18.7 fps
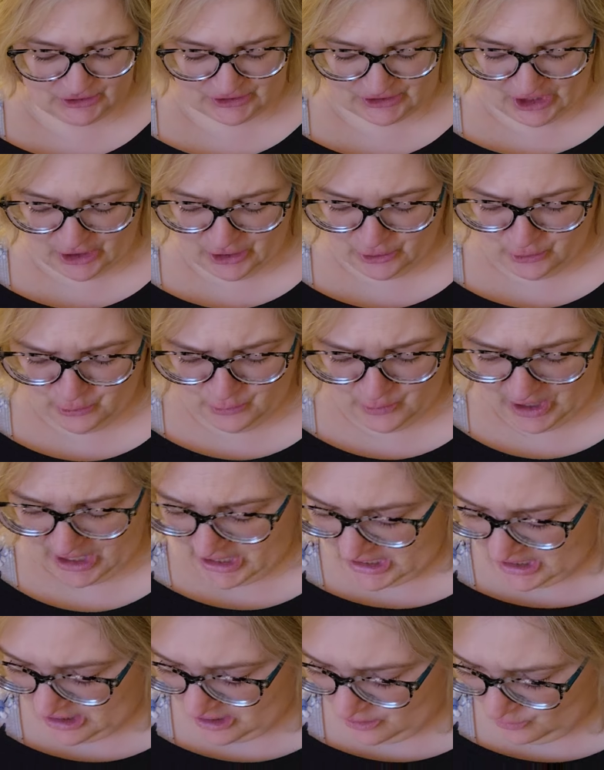So
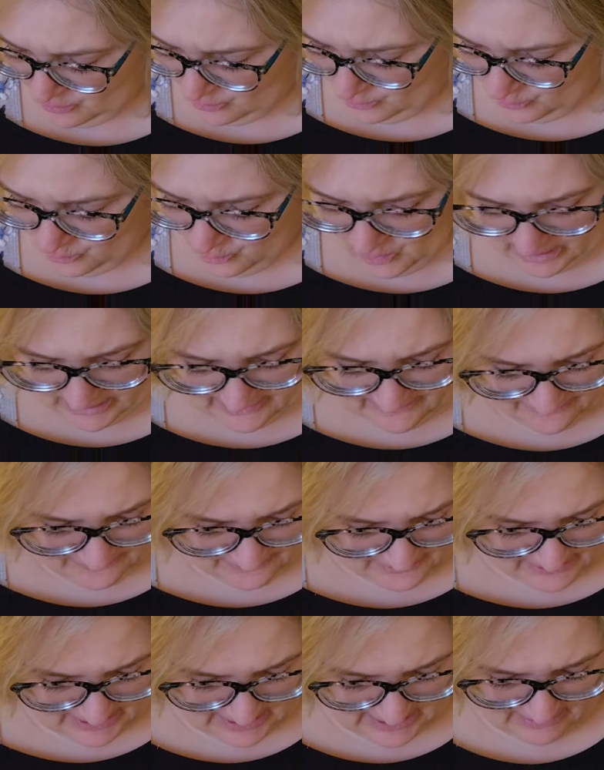one of
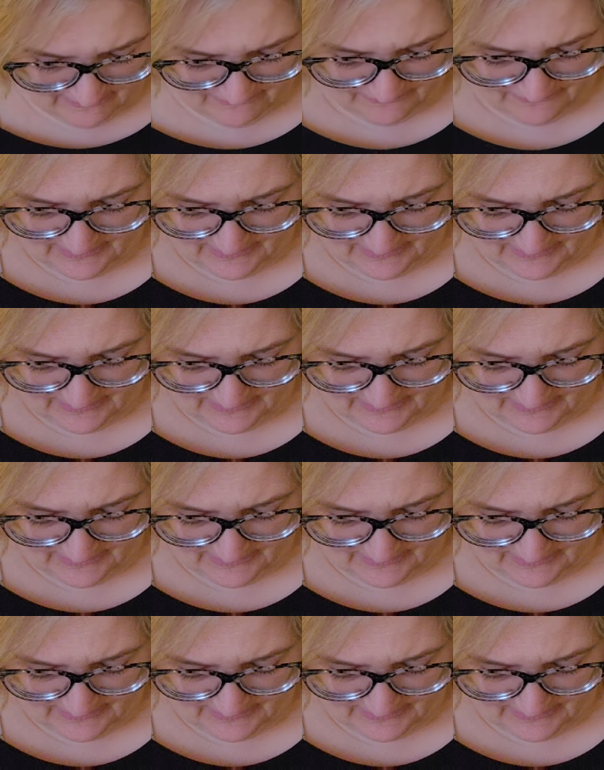the